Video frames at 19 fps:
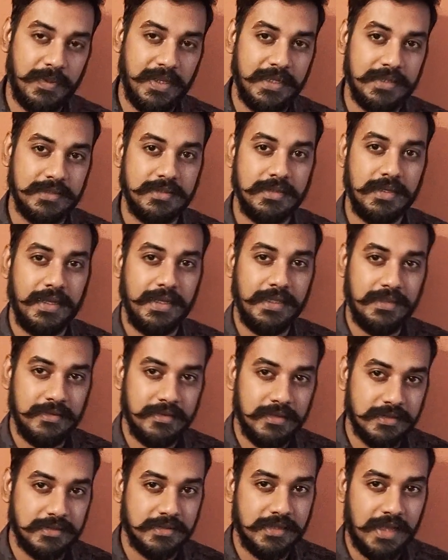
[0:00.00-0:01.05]
placed in
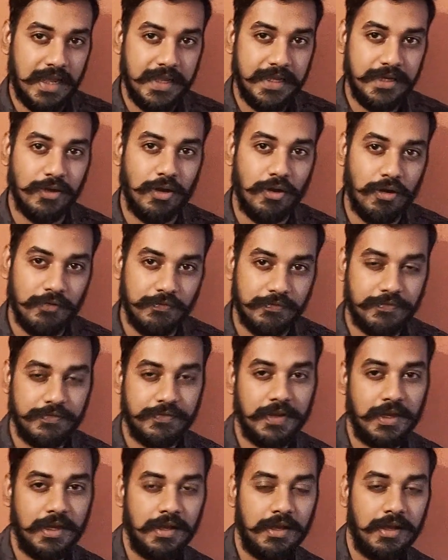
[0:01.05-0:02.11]
the sign of
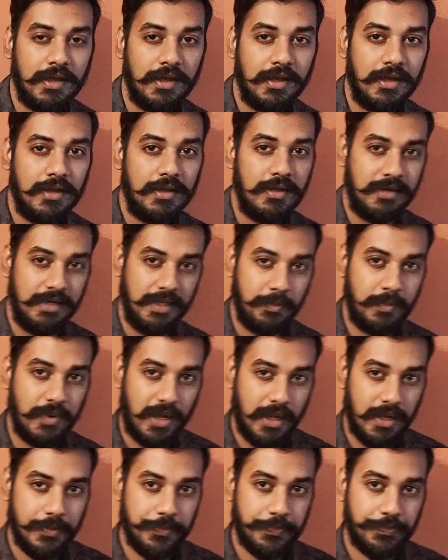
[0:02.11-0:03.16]

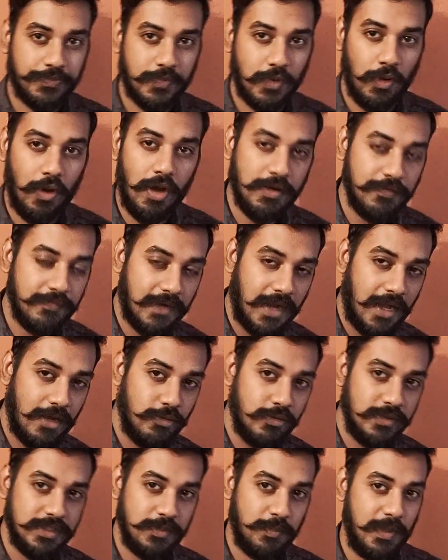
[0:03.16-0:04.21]
Libra, or if
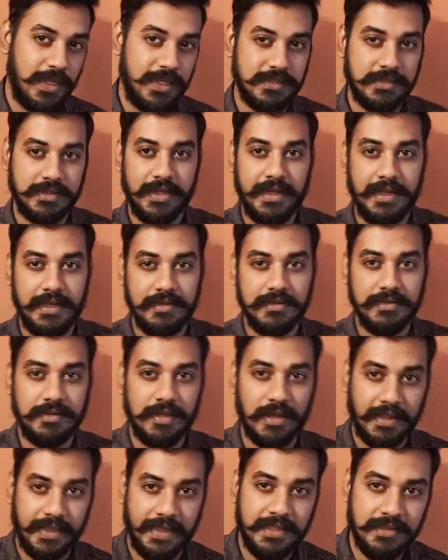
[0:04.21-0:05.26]
Rahu is placed in
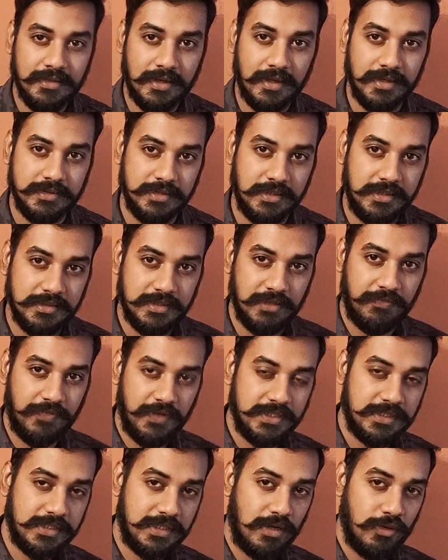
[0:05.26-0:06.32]
the Kendras, that is the
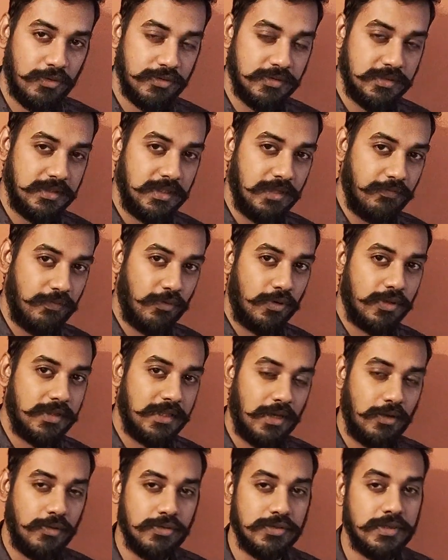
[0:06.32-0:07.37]
first house, the 4th
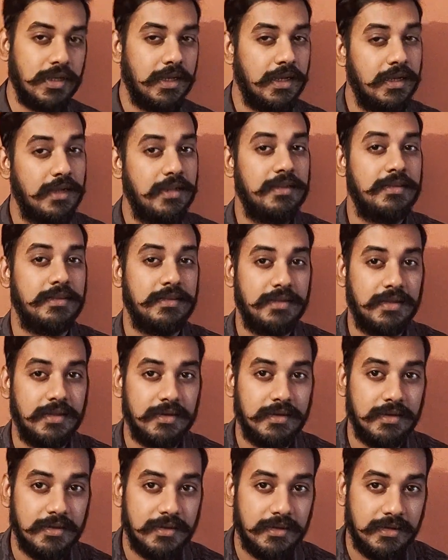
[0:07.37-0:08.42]
house,
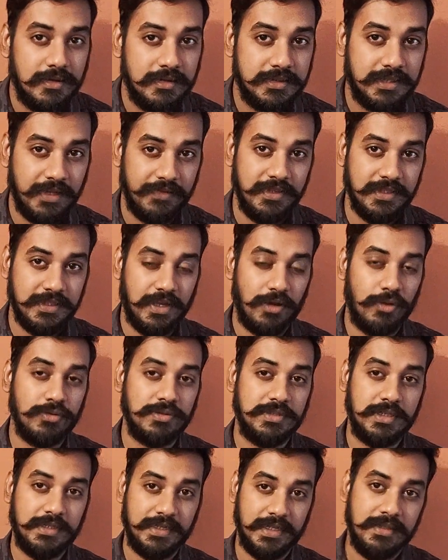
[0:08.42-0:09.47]
the 7th
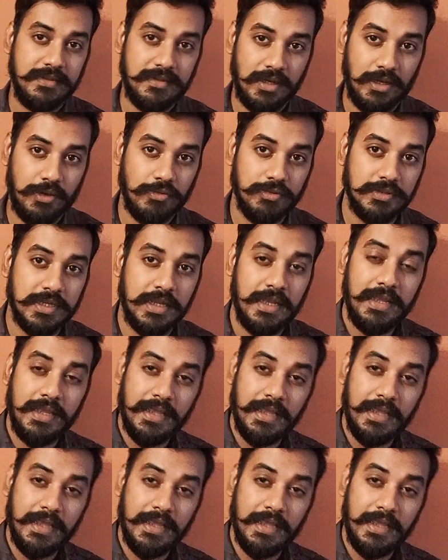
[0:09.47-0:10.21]
house, the 10th house,